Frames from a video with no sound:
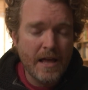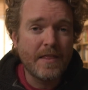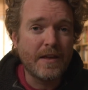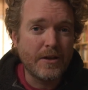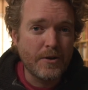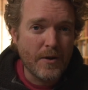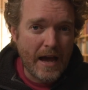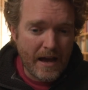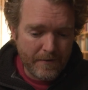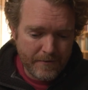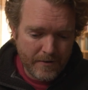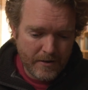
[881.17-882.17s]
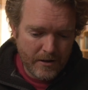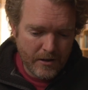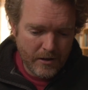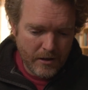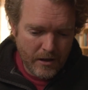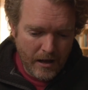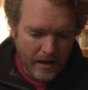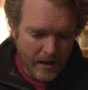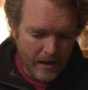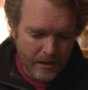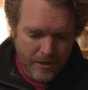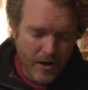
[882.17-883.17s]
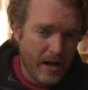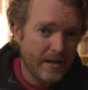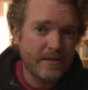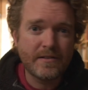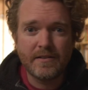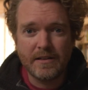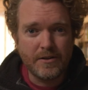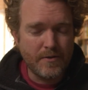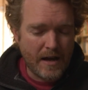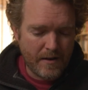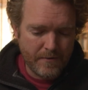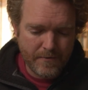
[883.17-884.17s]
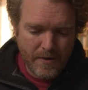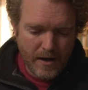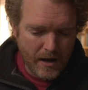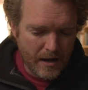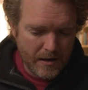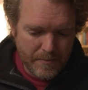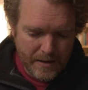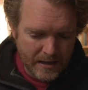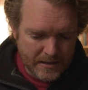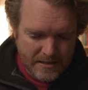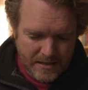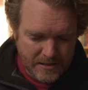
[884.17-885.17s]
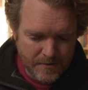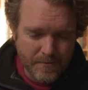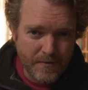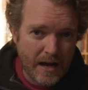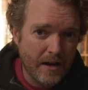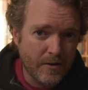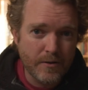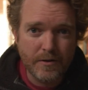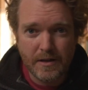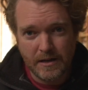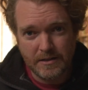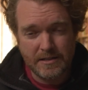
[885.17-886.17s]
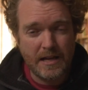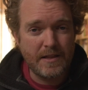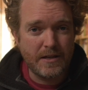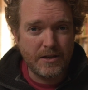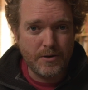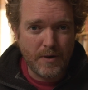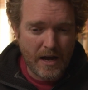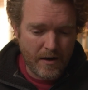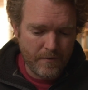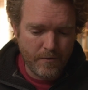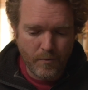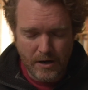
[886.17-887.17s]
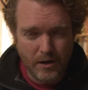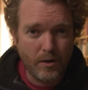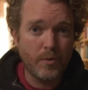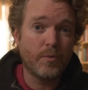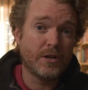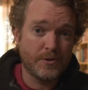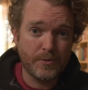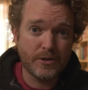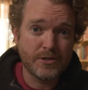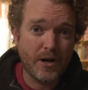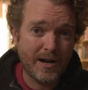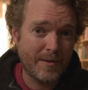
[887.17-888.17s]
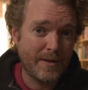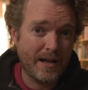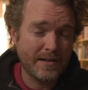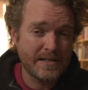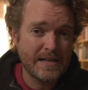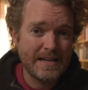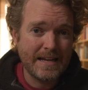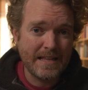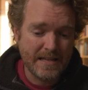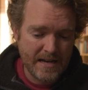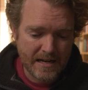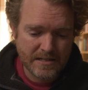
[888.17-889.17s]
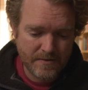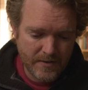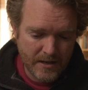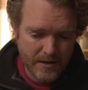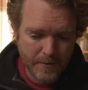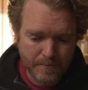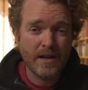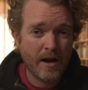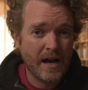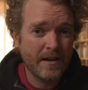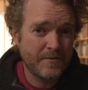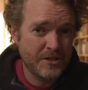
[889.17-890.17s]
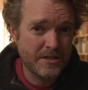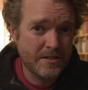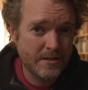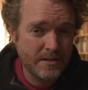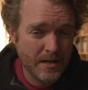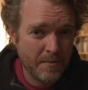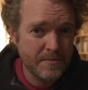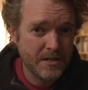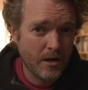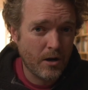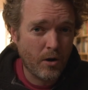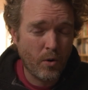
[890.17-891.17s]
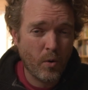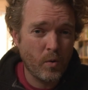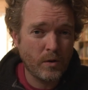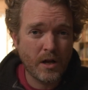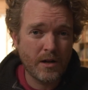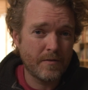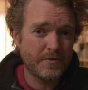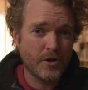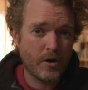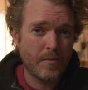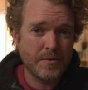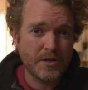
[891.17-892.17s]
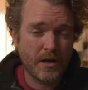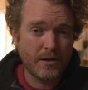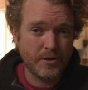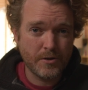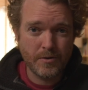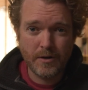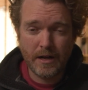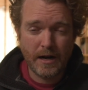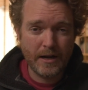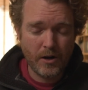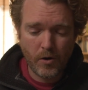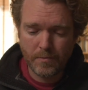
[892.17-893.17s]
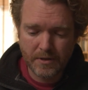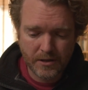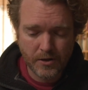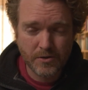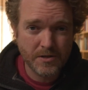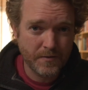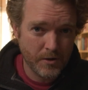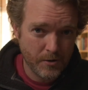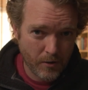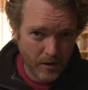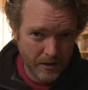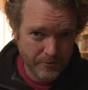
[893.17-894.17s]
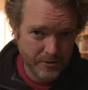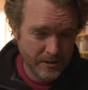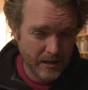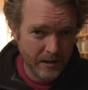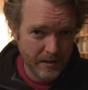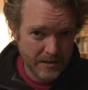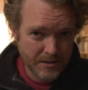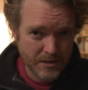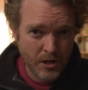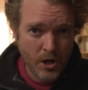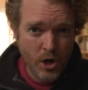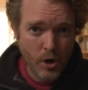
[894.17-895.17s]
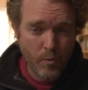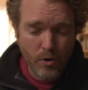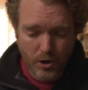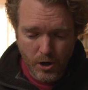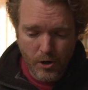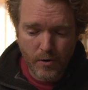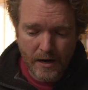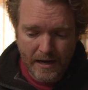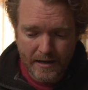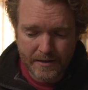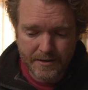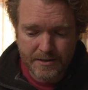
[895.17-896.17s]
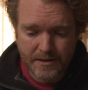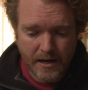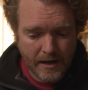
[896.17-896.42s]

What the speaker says: that you have thoughts, that you have an ability to value things, and that you have will, which we'll talk about in the next video. Now, I have just dumped a whole lot of terms on you, and I hope that those of you who are interested in this will go and